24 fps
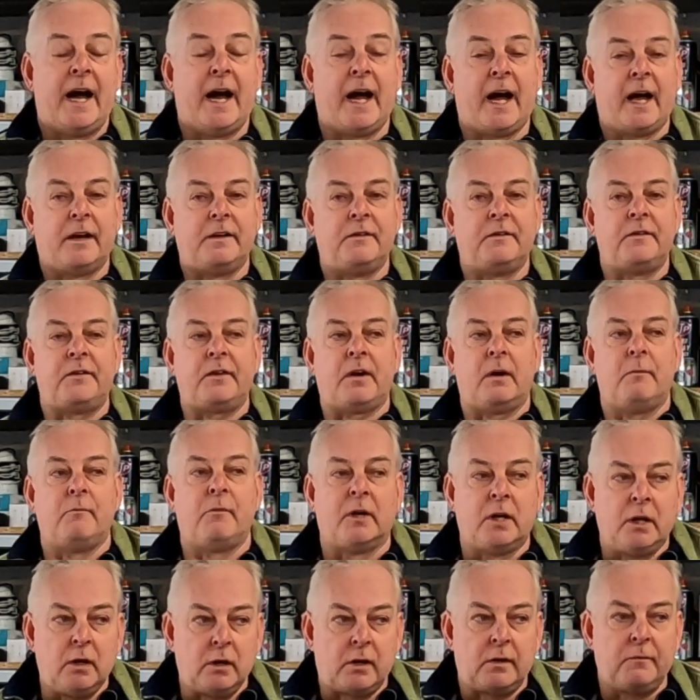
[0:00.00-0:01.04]
and
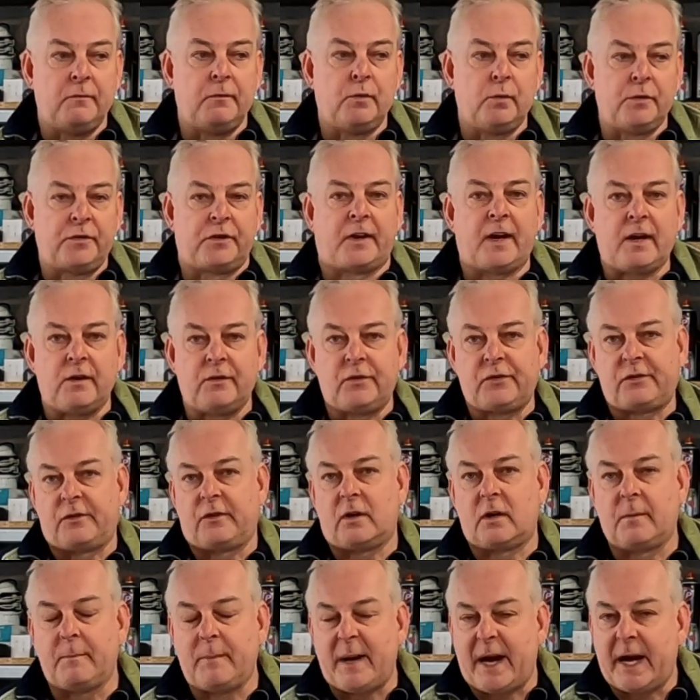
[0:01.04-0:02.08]
I'm really looking forward to getting
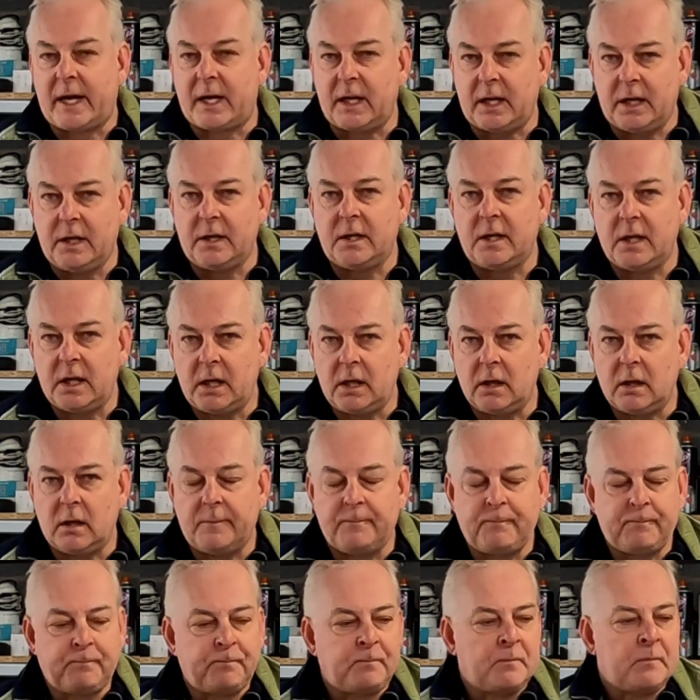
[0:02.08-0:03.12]
stuck back in
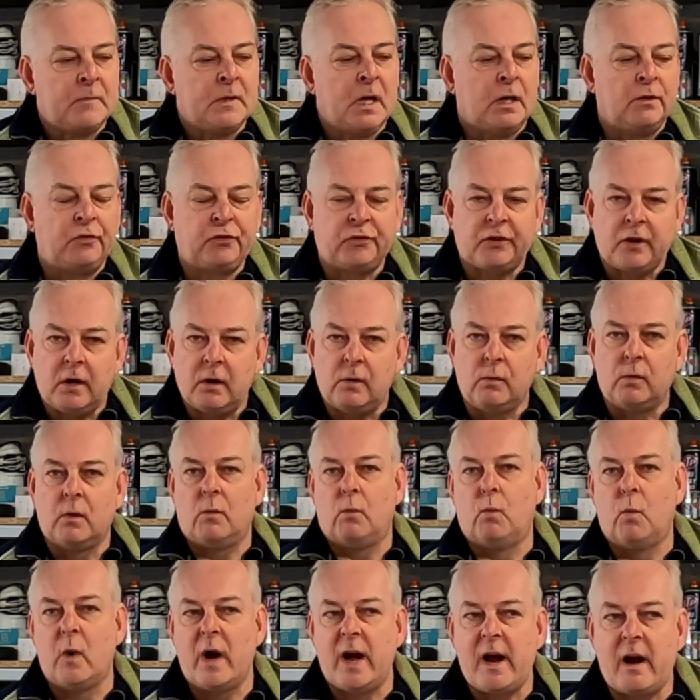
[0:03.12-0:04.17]
here. So
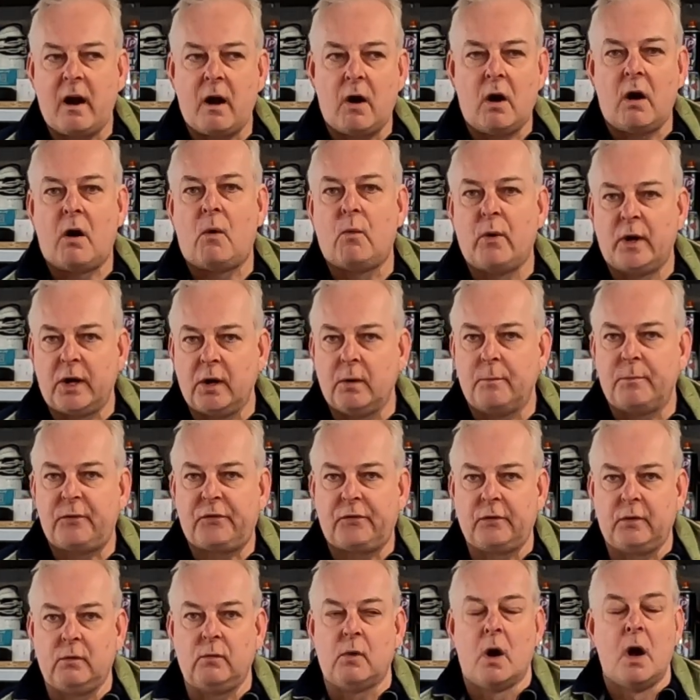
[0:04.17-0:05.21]
where are we up
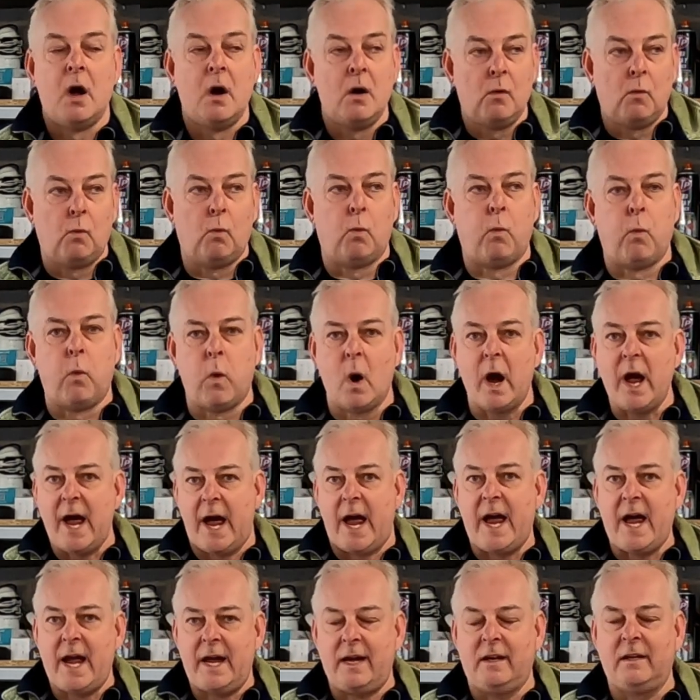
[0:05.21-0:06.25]
to?
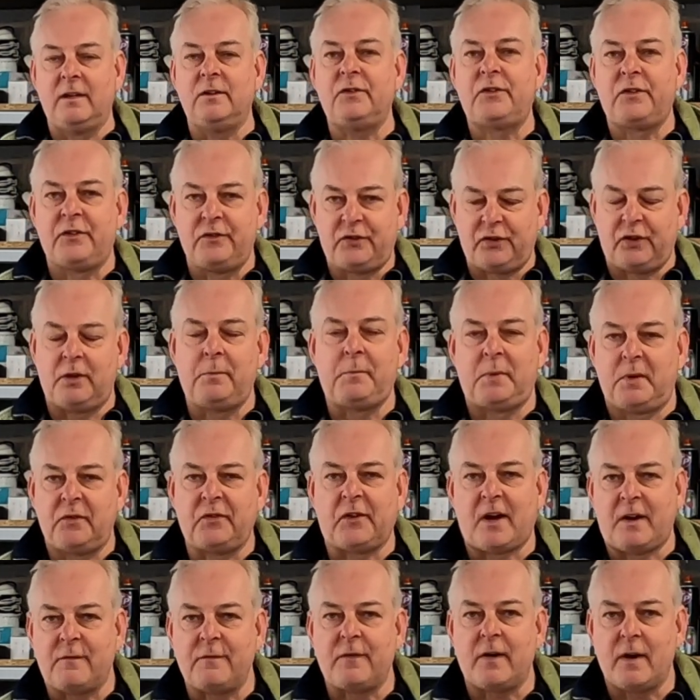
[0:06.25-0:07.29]
Where is the GP
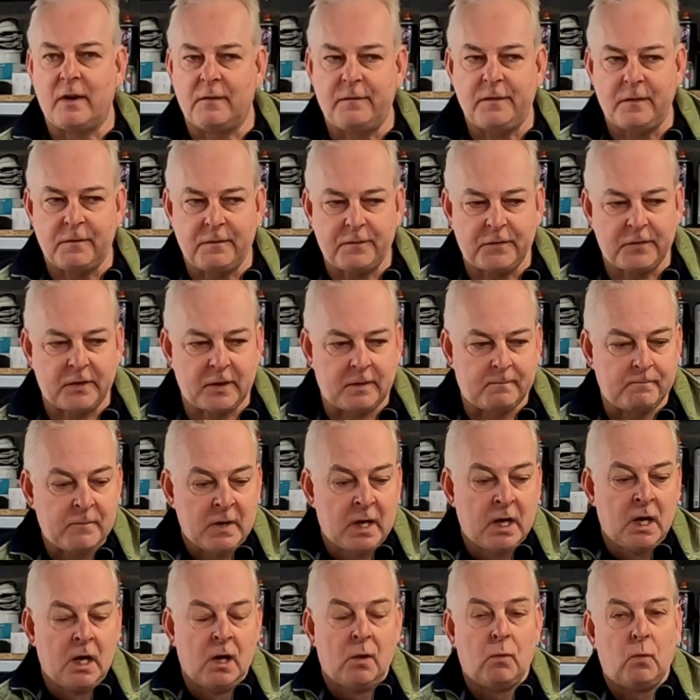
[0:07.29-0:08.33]
Z550?
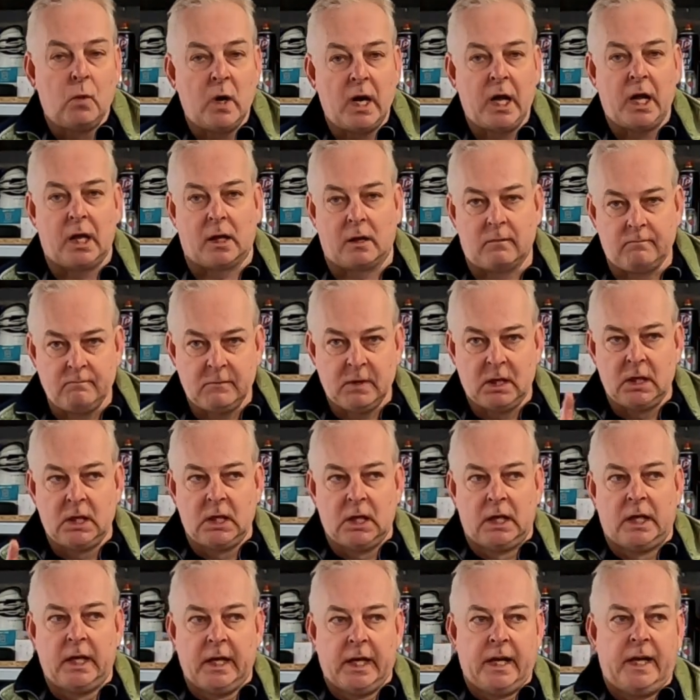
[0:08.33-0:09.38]
Well,
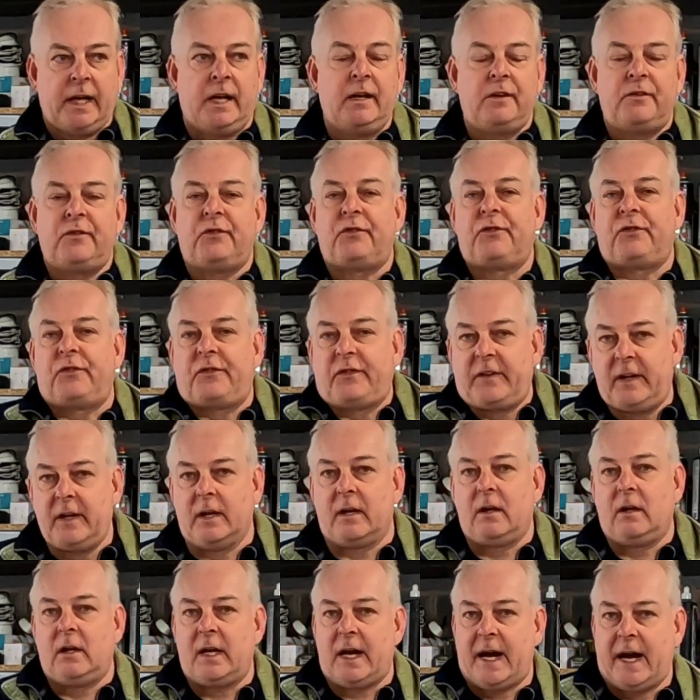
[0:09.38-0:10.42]
it's
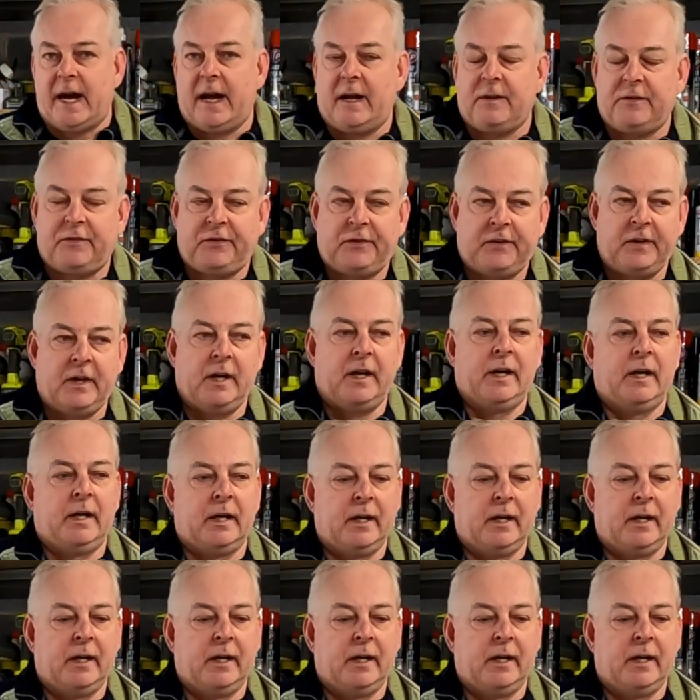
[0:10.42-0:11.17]
still at